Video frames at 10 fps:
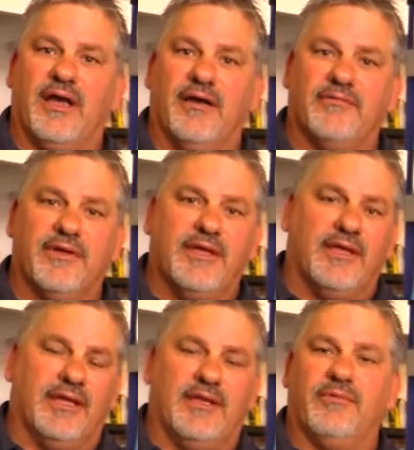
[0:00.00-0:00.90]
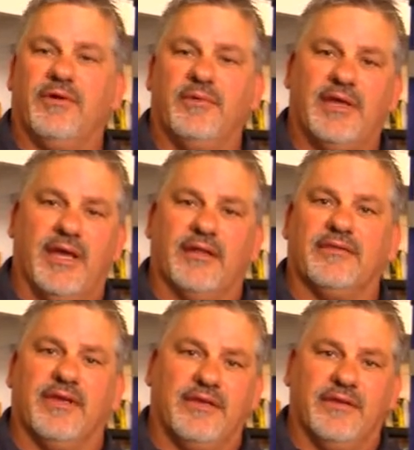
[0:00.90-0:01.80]
have any way we can.
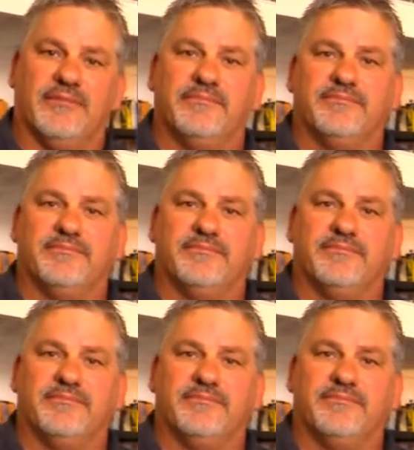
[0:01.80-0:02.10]
Thank you.